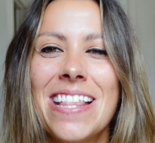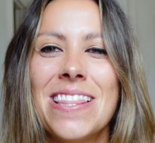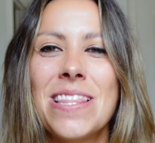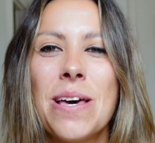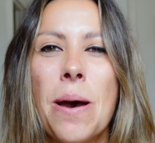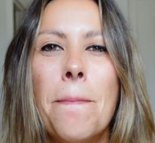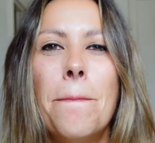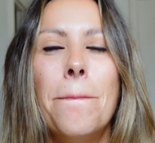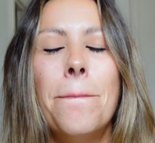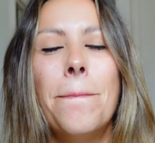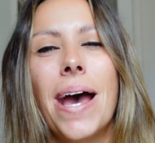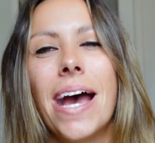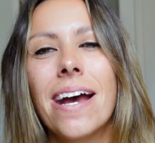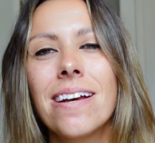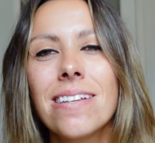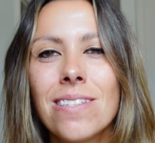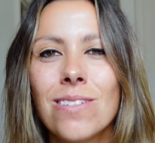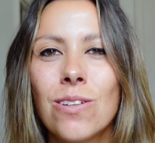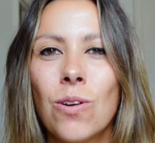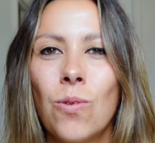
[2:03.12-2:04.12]
The
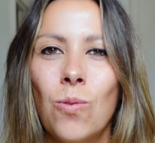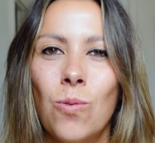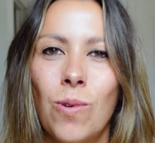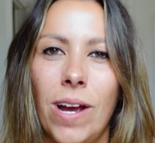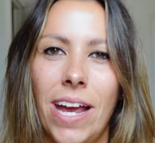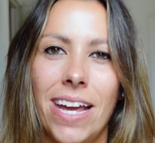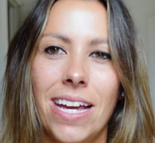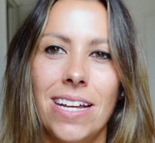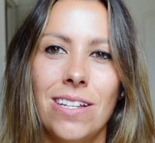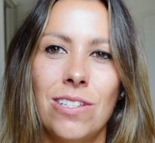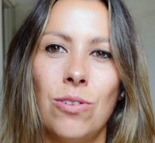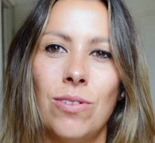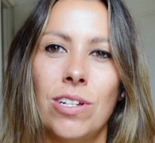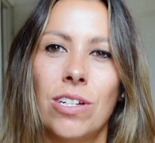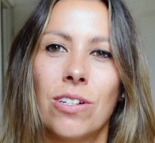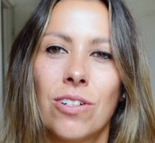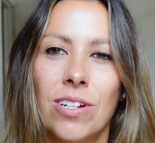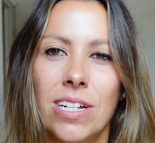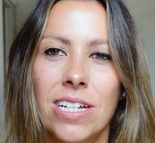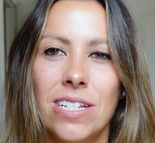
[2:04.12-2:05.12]
best way to
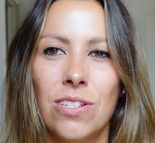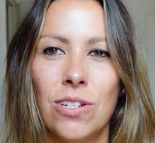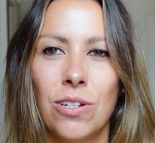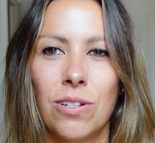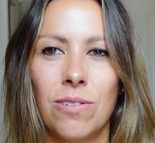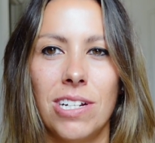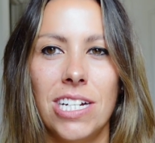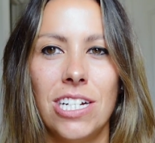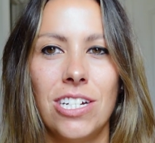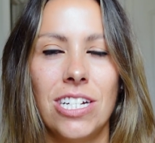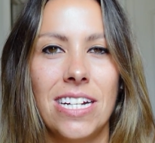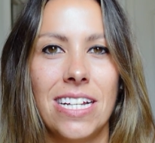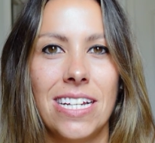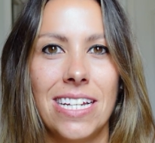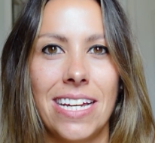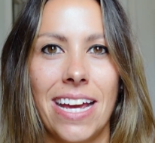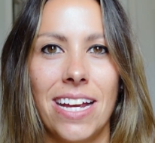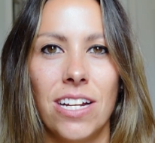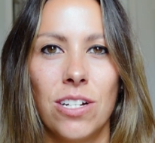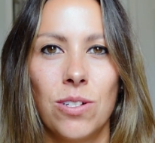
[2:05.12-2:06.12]
increase your reach and
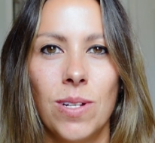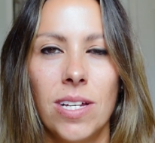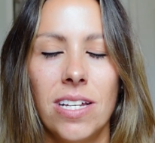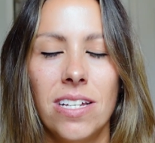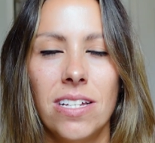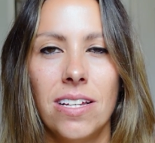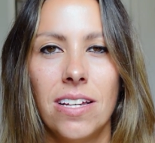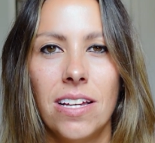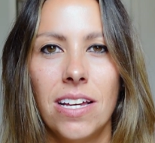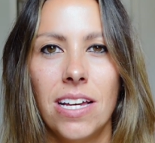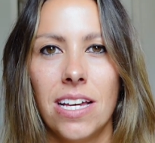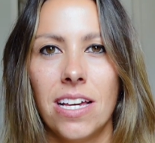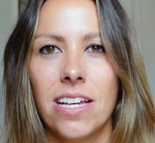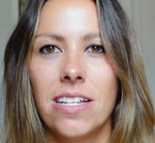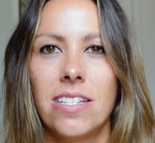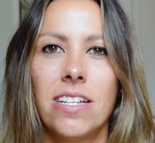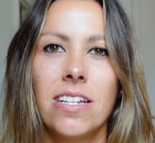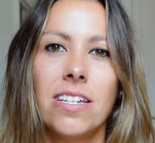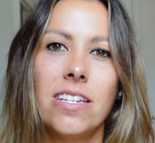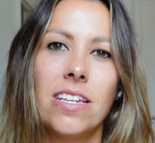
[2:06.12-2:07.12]
engagement
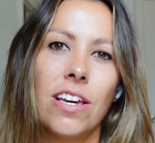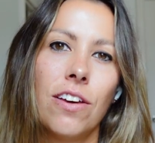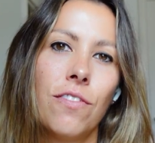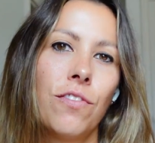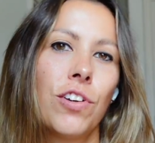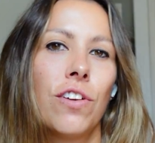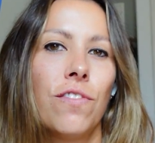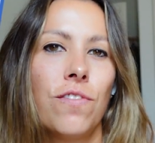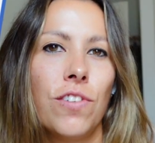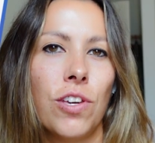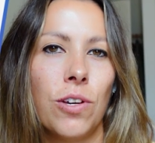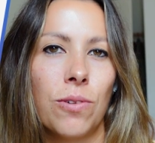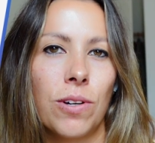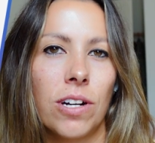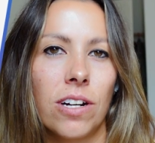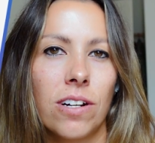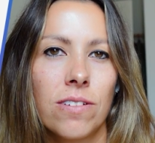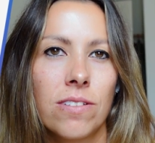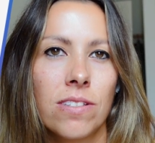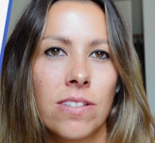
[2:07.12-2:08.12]
is to give your
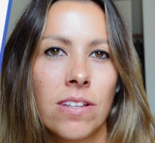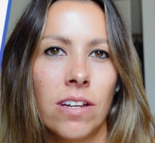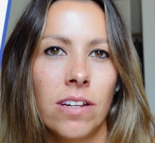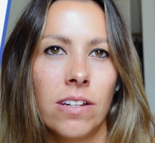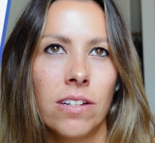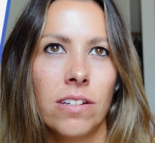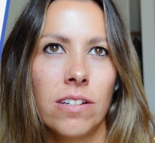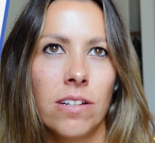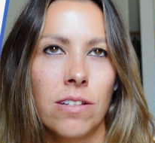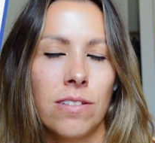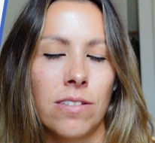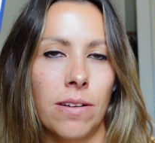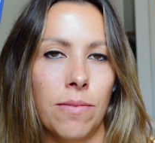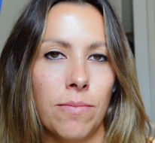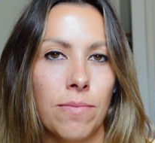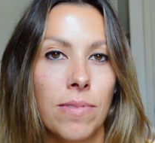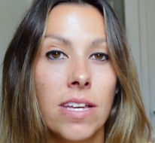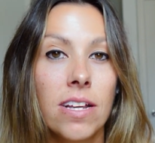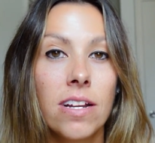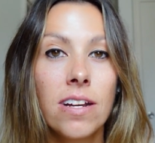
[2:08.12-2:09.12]
viewers
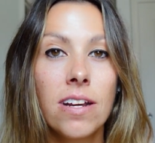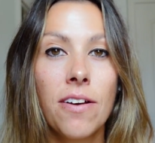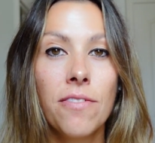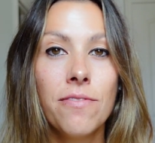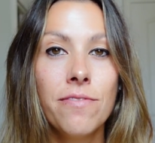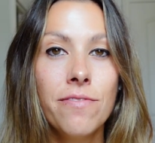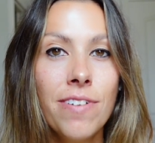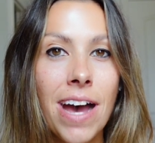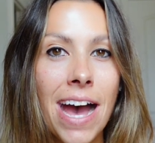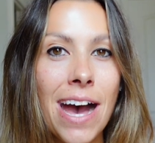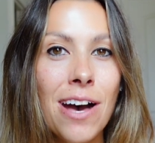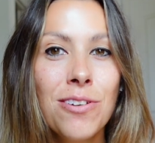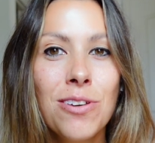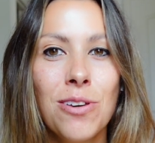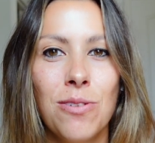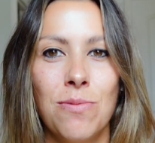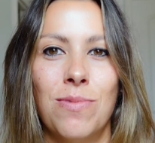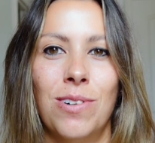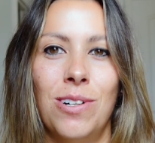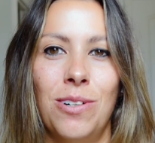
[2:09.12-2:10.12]
something
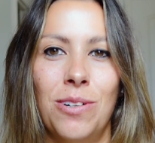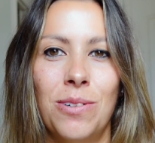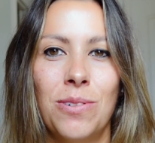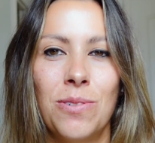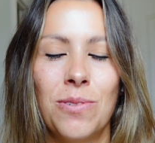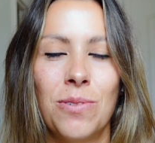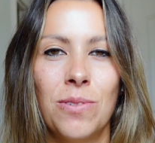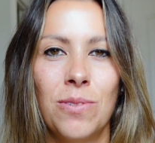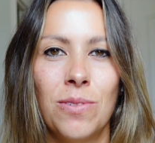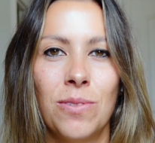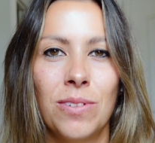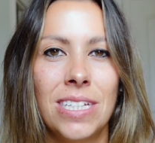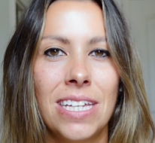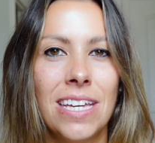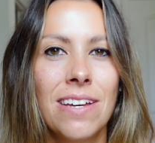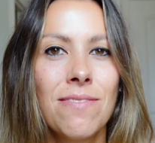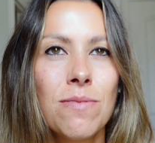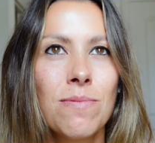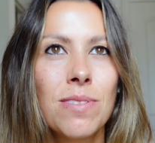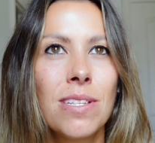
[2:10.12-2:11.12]
valuable.
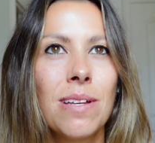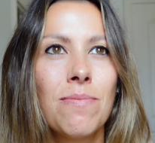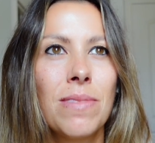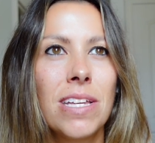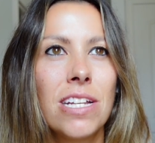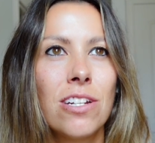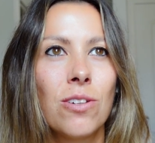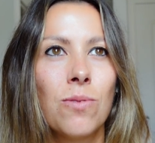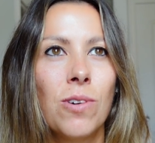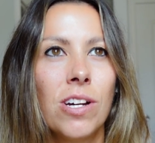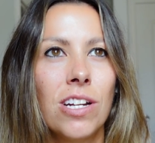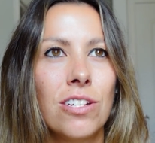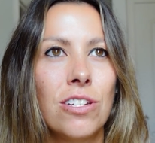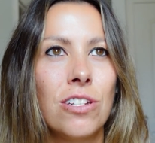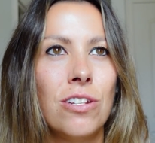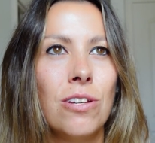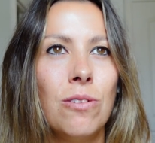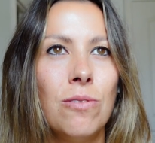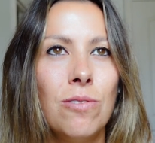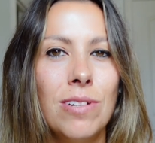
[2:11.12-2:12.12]
Give them something to want
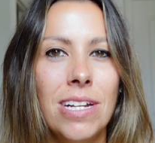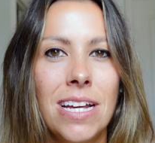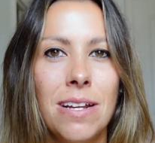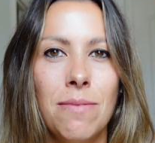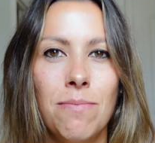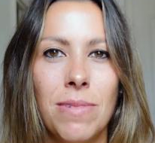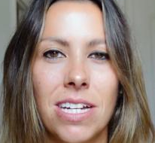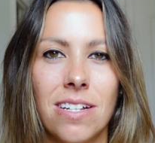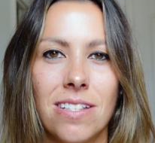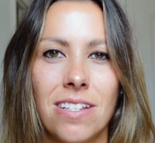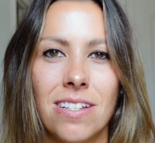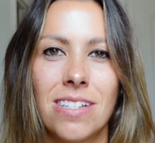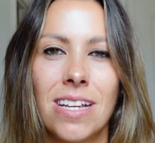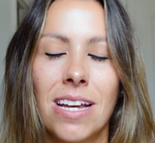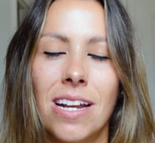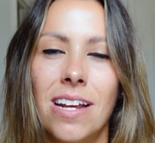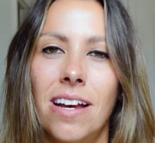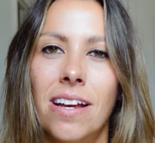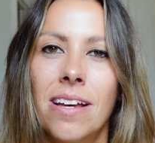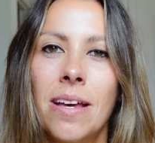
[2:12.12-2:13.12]
to tune in because it's
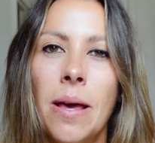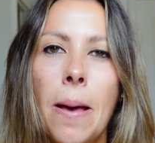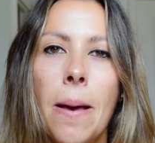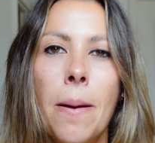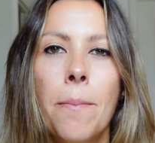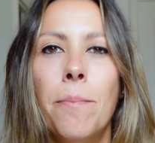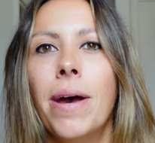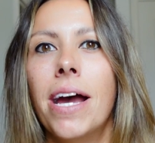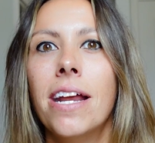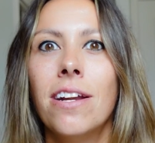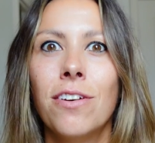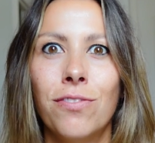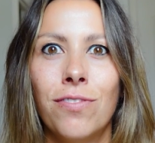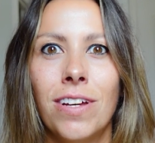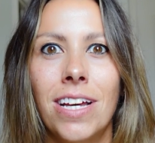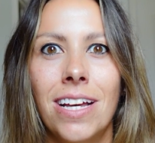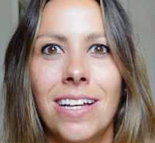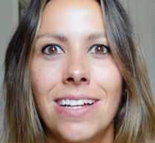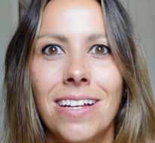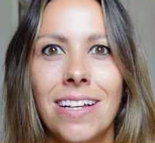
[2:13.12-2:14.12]
going to
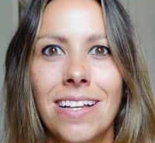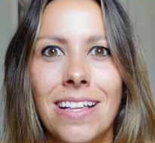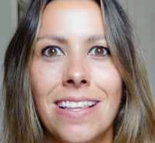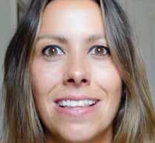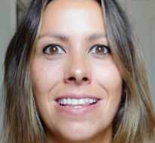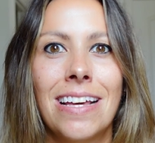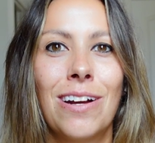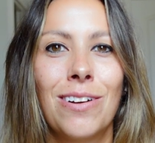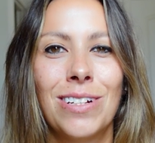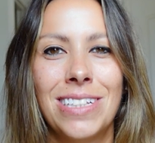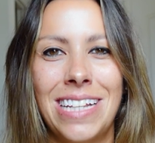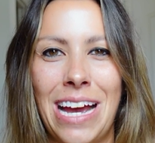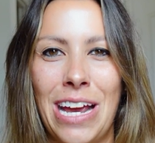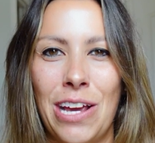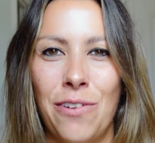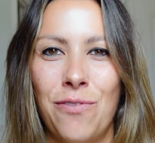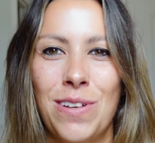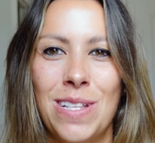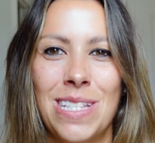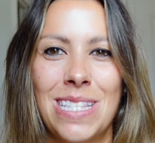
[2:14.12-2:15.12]
benefit their
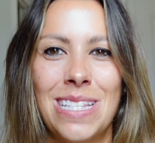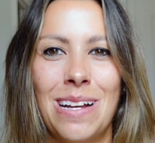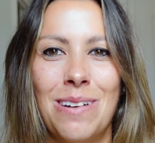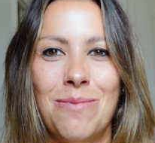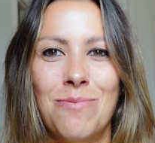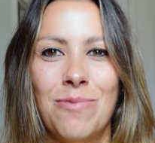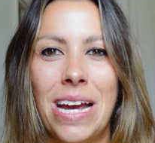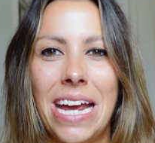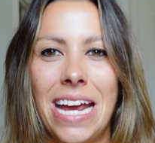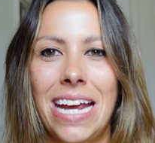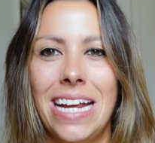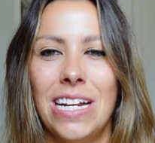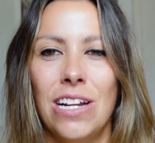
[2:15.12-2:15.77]
life in some way.